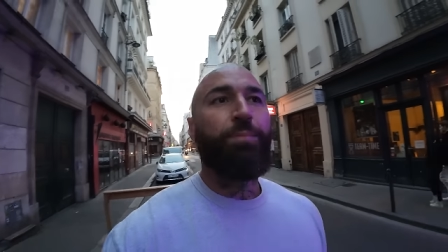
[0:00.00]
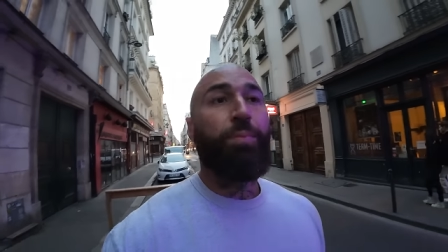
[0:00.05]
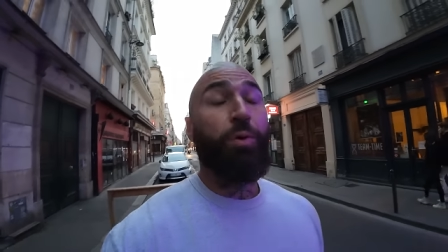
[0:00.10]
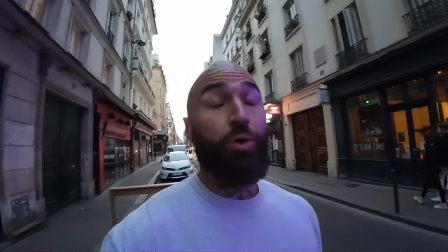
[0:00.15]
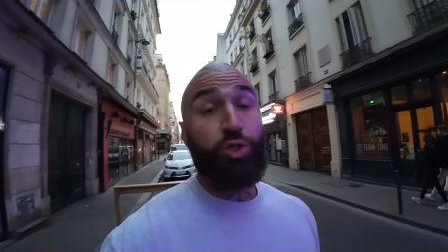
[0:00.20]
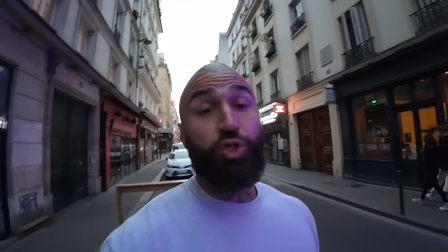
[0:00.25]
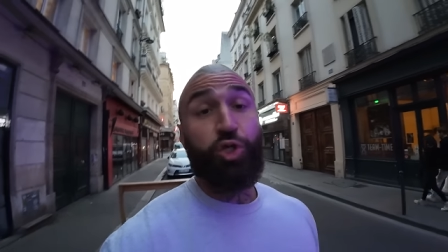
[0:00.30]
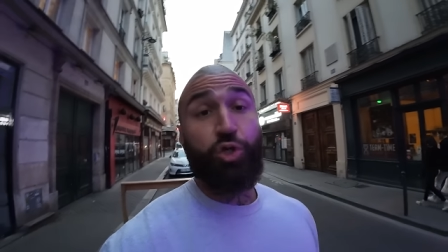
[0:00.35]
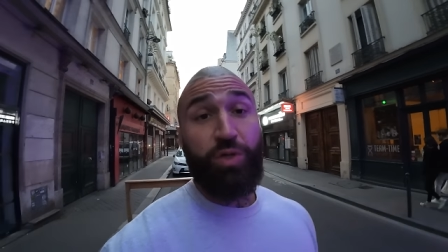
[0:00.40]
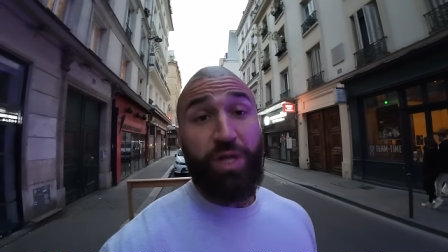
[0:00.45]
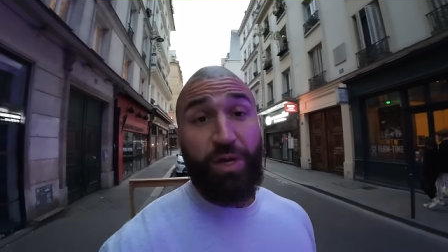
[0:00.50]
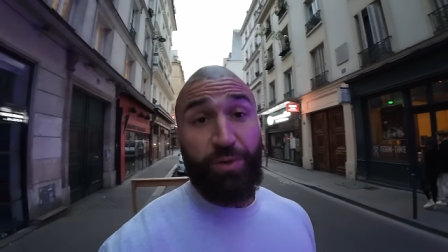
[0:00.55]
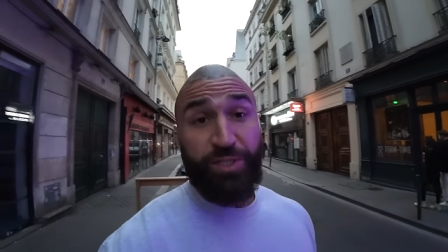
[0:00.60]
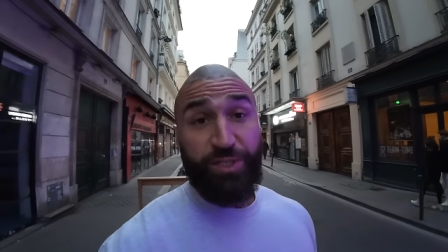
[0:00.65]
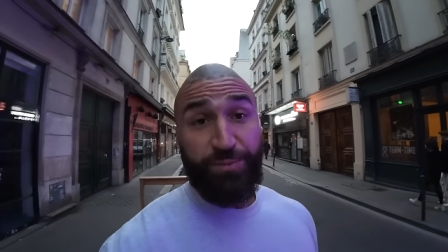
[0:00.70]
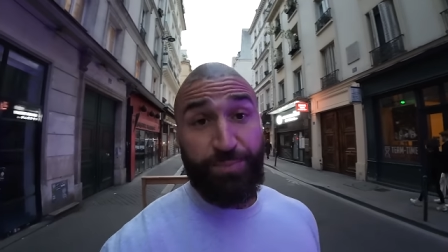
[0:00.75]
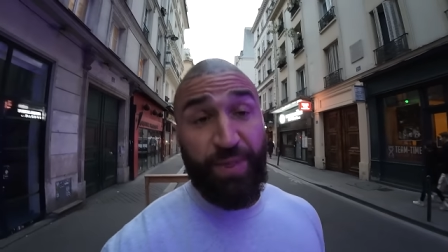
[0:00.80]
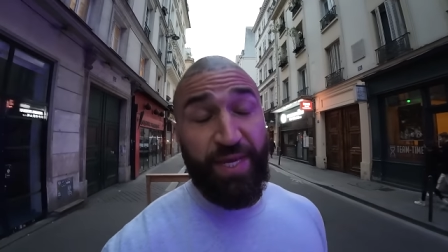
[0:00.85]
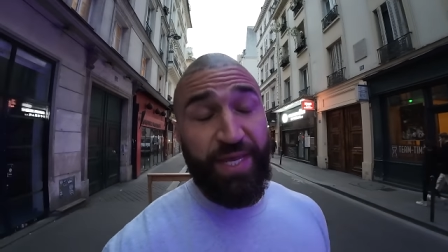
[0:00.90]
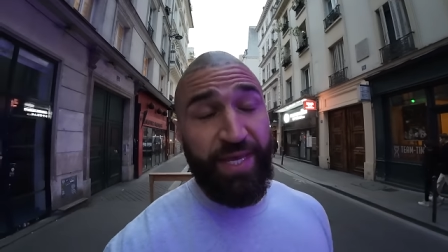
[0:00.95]
Portugal, they were
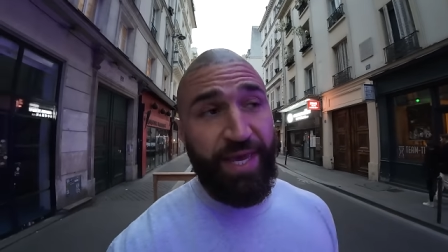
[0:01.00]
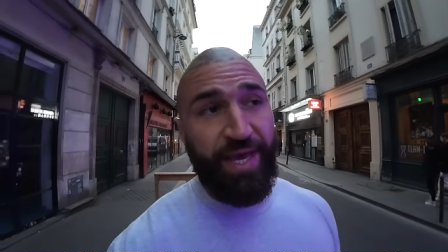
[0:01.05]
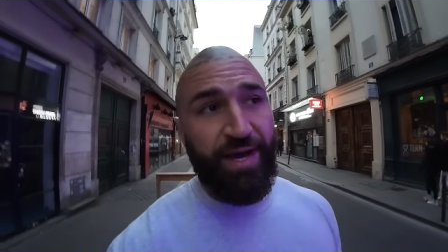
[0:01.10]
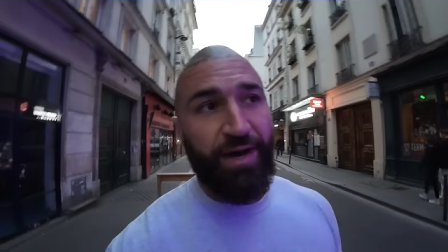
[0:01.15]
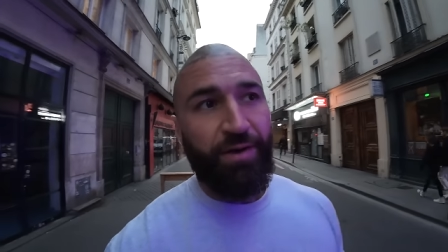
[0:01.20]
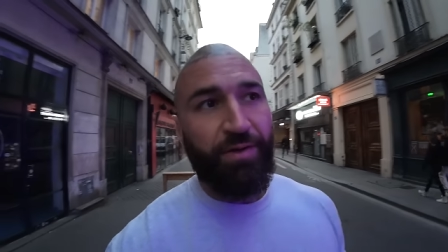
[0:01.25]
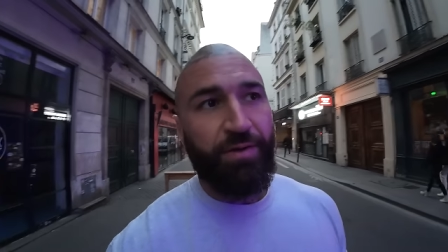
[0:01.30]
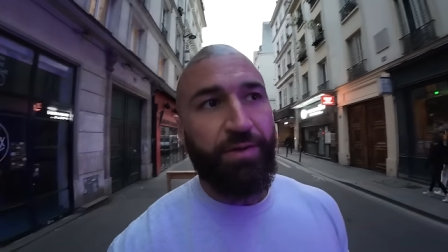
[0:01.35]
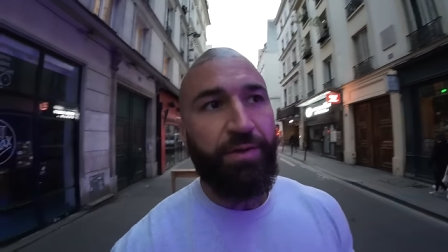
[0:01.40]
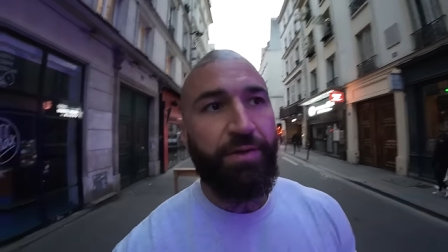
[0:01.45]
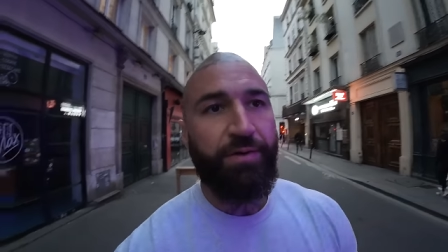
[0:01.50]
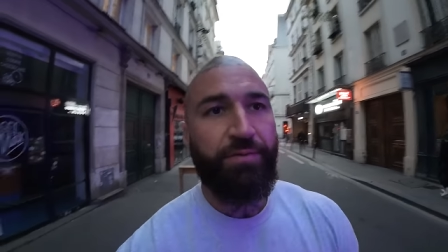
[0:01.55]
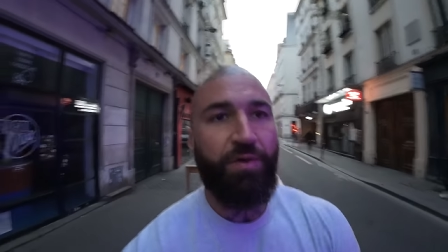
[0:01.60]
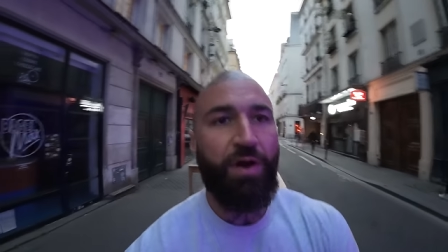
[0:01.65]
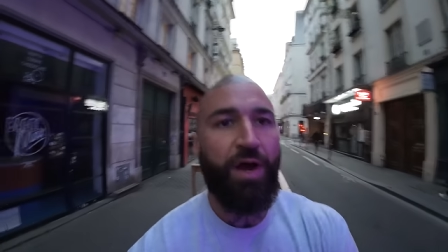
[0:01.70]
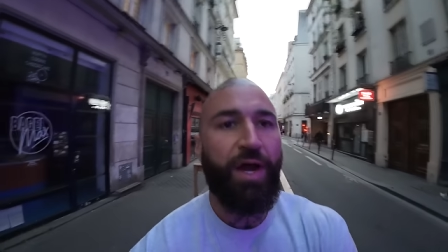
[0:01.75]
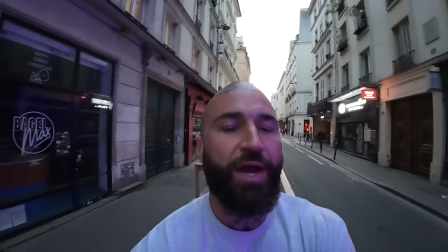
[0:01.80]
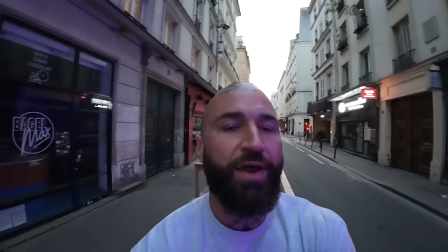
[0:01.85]
spinning out, right?